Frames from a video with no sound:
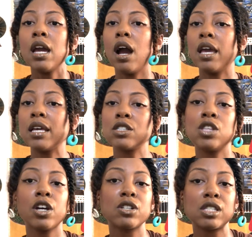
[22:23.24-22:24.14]
Is
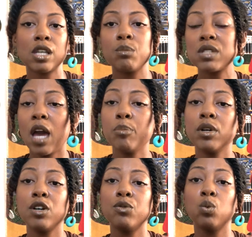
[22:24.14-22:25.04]
there some type
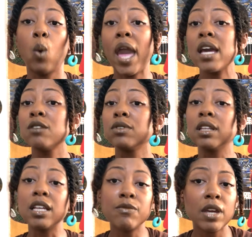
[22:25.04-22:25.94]
of way of
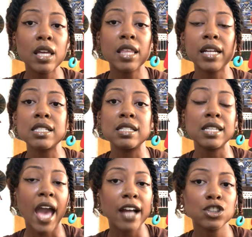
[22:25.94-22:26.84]
living that is
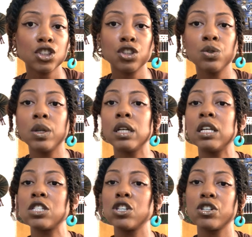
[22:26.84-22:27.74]
attached to it?
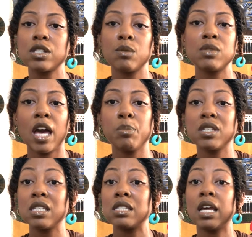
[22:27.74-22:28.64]
Is there some type of
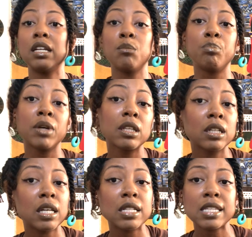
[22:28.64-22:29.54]

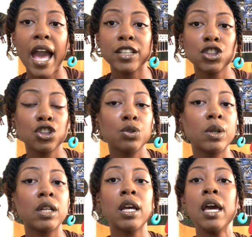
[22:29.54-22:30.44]
sustainability attached to
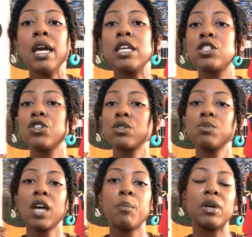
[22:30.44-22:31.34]
it? Is there some
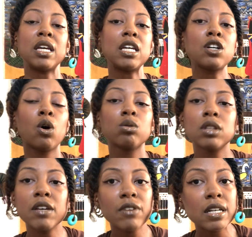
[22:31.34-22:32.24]
type of
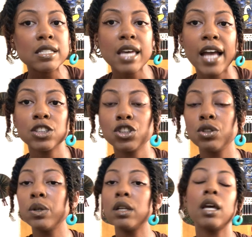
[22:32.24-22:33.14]
eco-living attached to
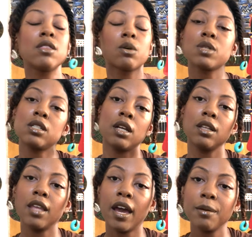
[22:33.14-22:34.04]
it? And there was none of
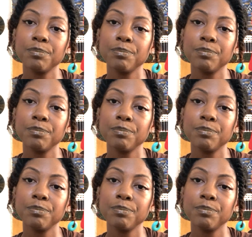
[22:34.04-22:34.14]
that.